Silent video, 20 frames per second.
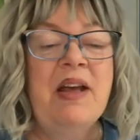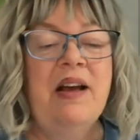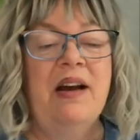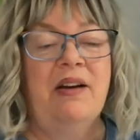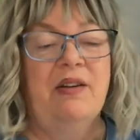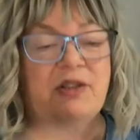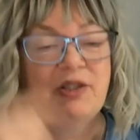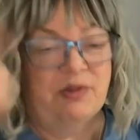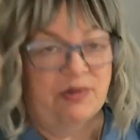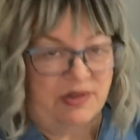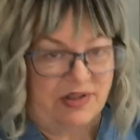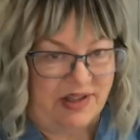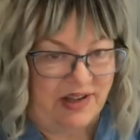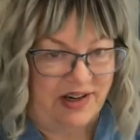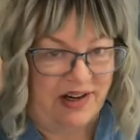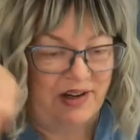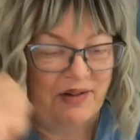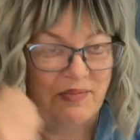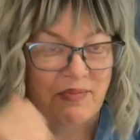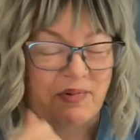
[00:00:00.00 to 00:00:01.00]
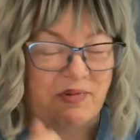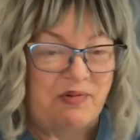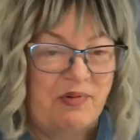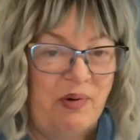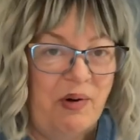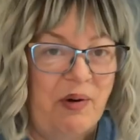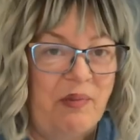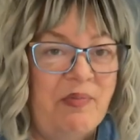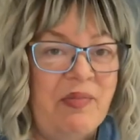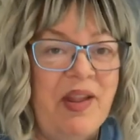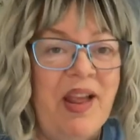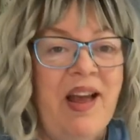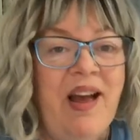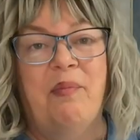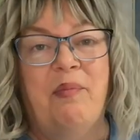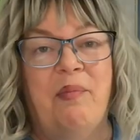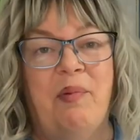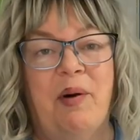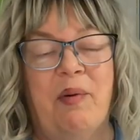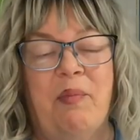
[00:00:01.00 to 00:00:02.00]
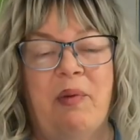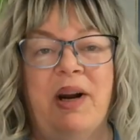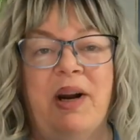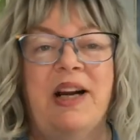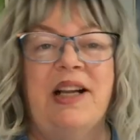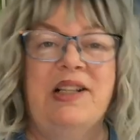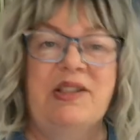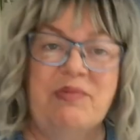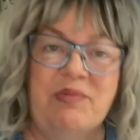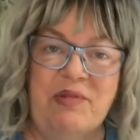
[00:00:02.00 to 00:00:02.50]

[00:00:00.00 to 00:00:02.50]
which was the card before, but when it's